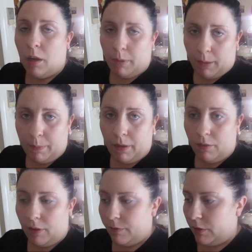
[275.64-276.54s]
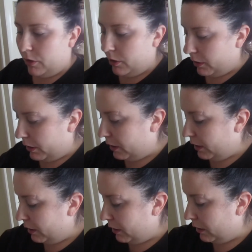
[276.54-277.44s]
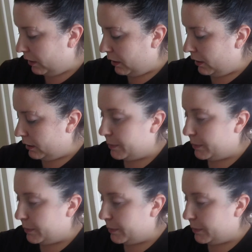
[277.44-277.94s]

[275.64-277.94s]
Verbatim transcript: I'm happy I don't have to cook. Uh,